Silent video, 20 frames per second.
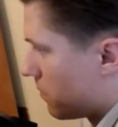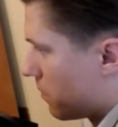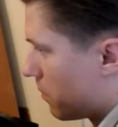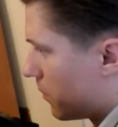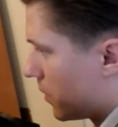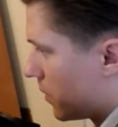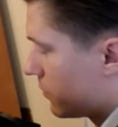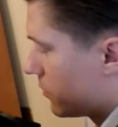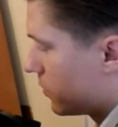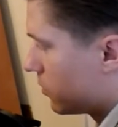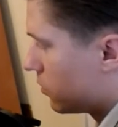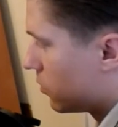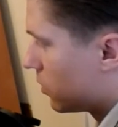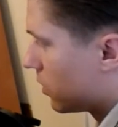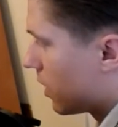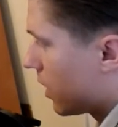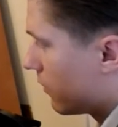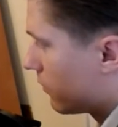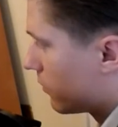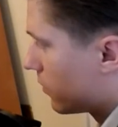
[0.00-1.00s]
But if you would
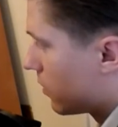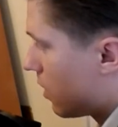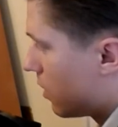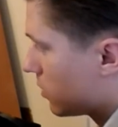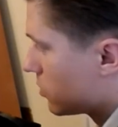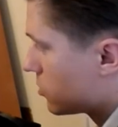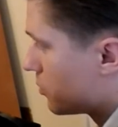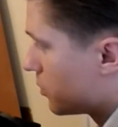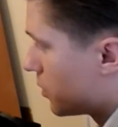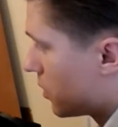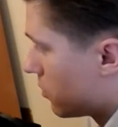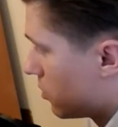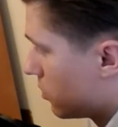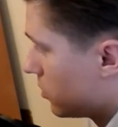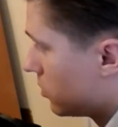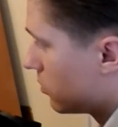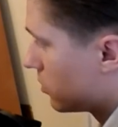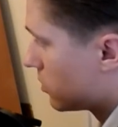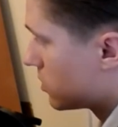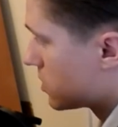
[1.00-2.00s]
have gone to Peru,
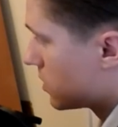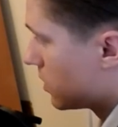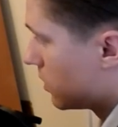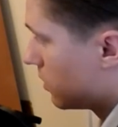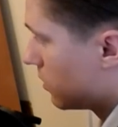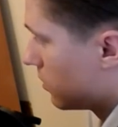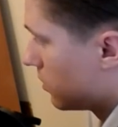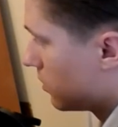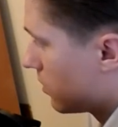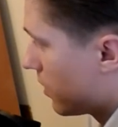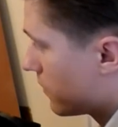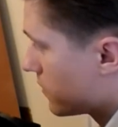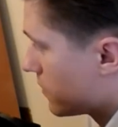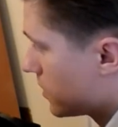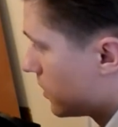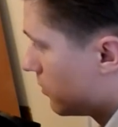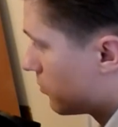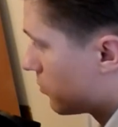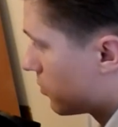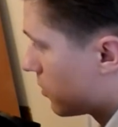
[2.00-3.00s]
you would see you have
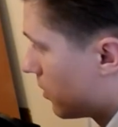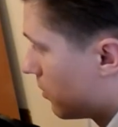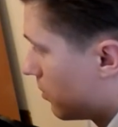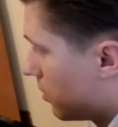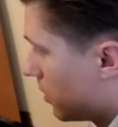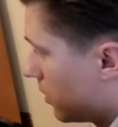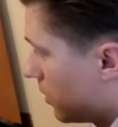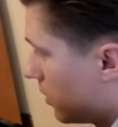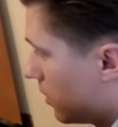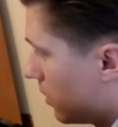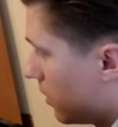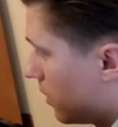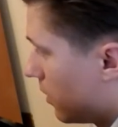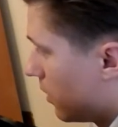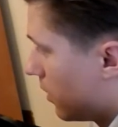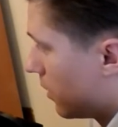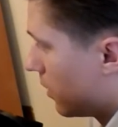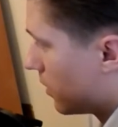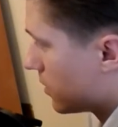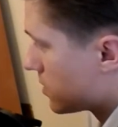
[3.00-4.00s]
seen probably
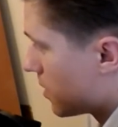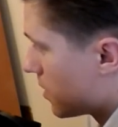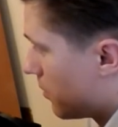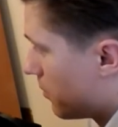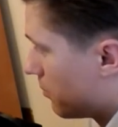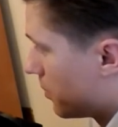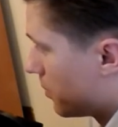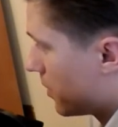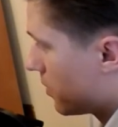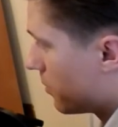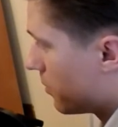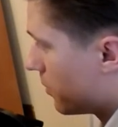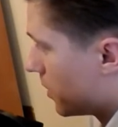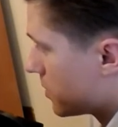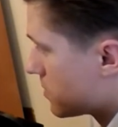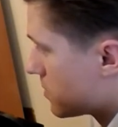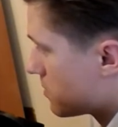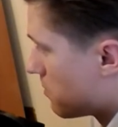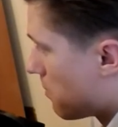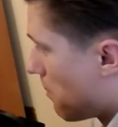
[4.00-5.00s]
What's some
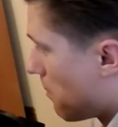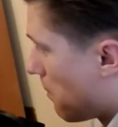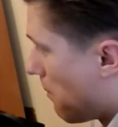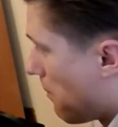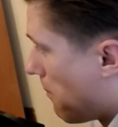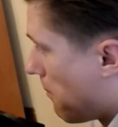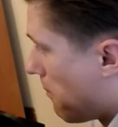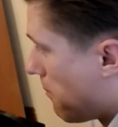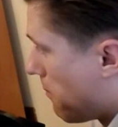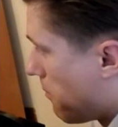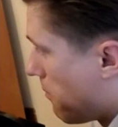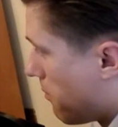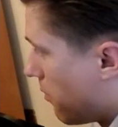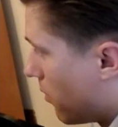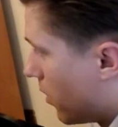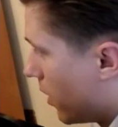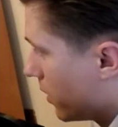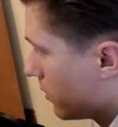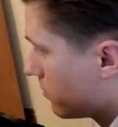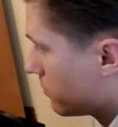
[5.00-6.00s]
pyramids. Yeah. I
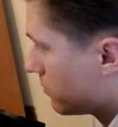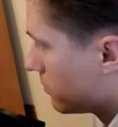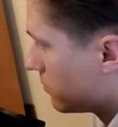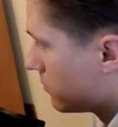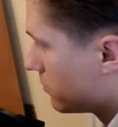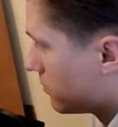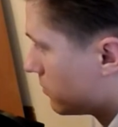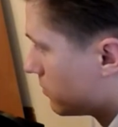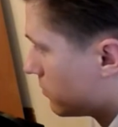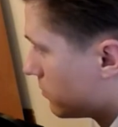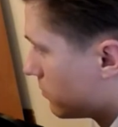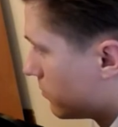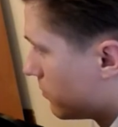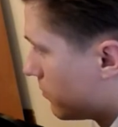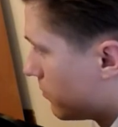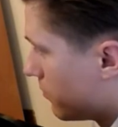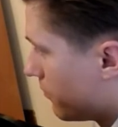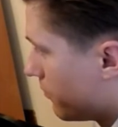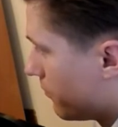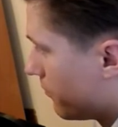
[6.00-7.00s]
haven't right. been there, but that's on my
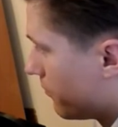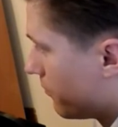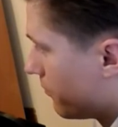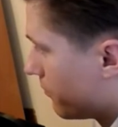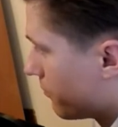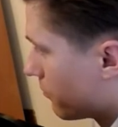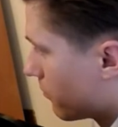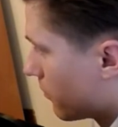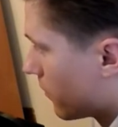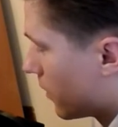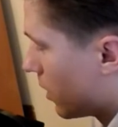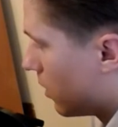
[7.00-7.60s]
to-do list.